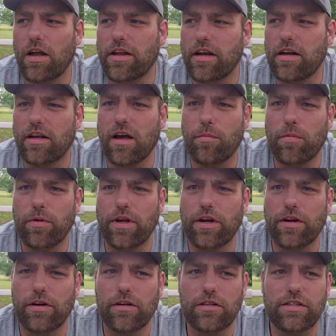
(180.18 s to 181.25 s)
did it a couple
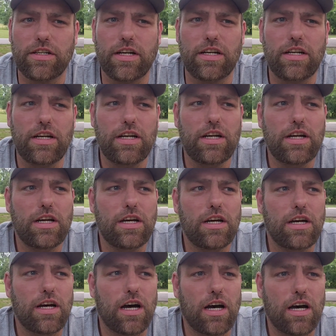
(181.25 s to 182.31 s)
years, and
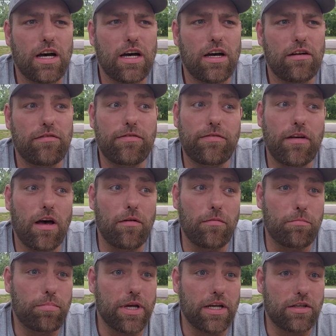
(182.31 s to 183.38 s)
a
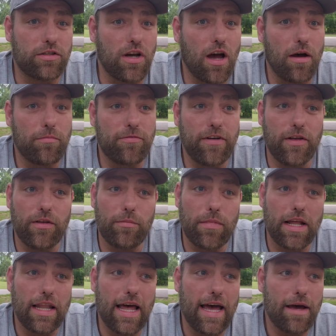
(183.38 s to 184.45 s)
big job fell in
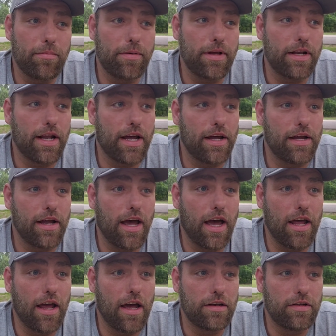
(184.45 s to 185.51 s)
my lap, and
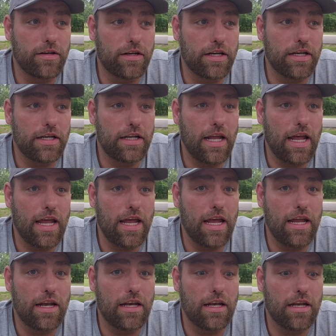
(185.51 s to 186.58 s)
I took it.
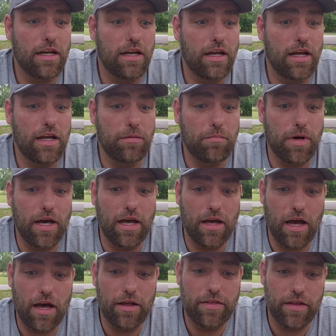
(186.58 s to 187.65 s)
And
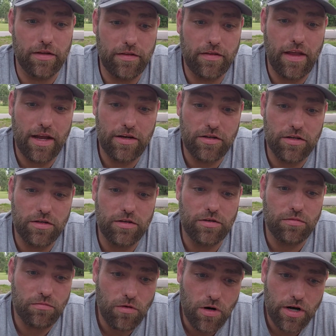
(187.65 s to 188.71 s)
at the age of
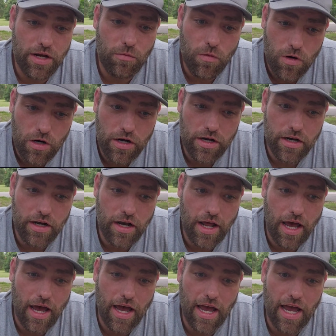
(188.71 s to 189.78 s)
21,
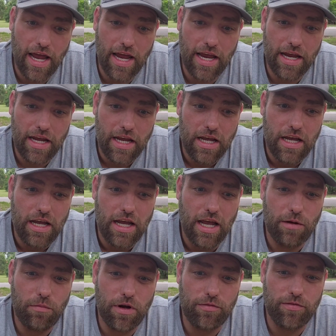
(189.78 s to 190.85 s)
I
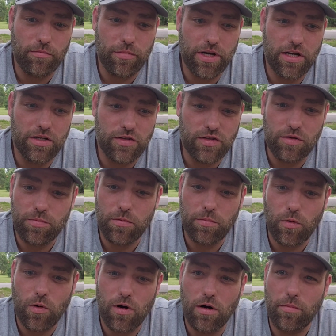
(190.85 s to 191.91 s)
had went from being super
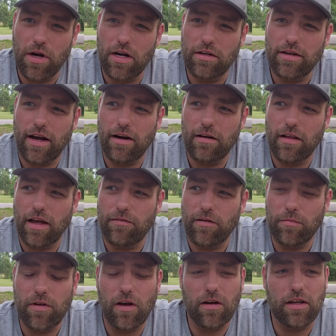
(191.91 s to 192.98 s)
poor my entire life.
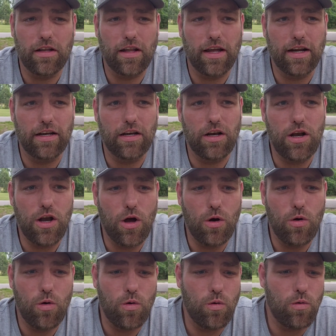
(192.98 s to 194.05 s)
I'm talking like
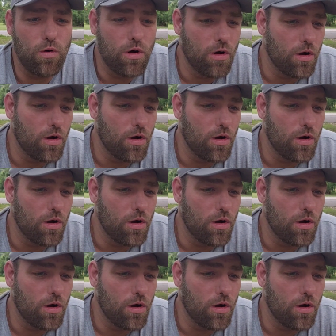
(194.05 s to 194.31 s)
no